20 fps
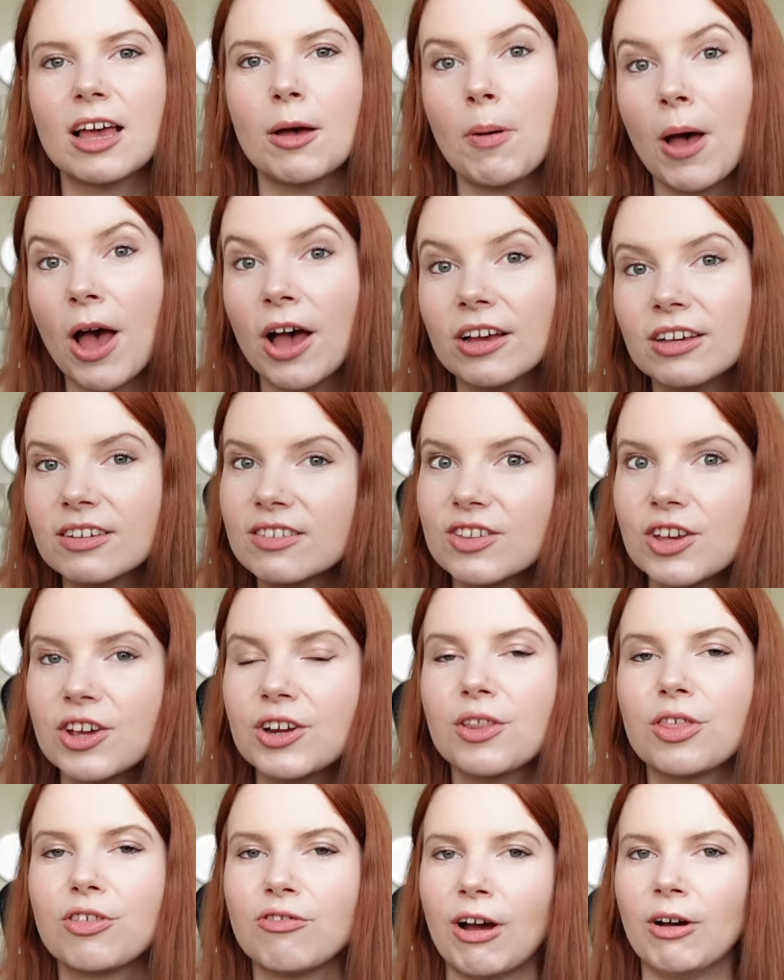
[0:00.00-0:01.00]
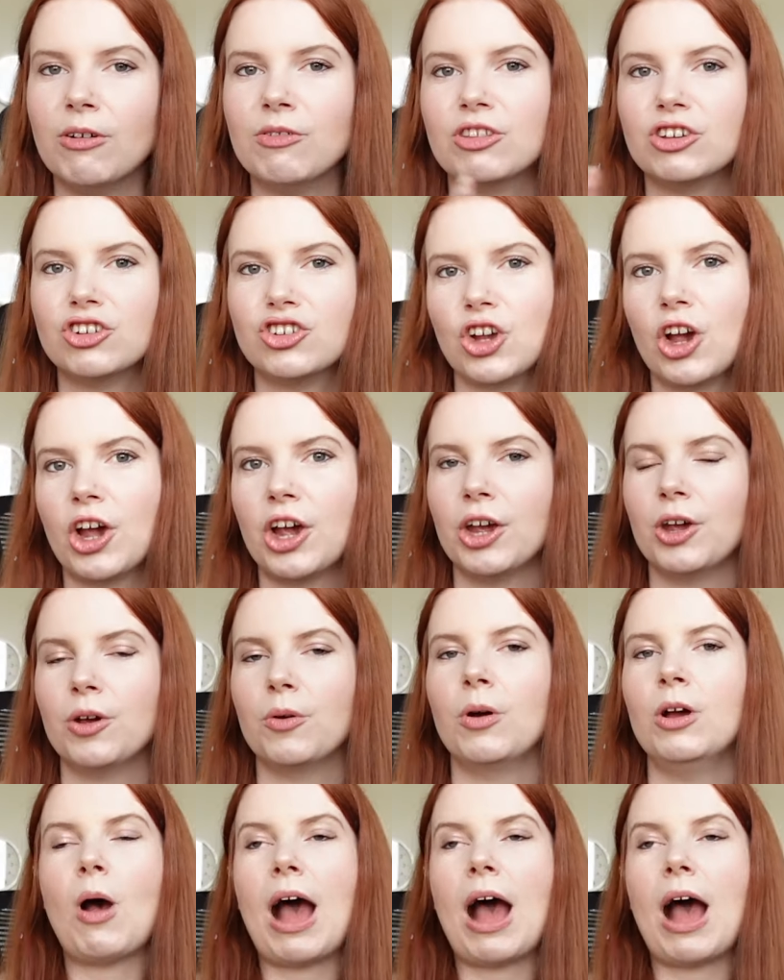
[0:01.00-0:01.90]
a person throughout the show,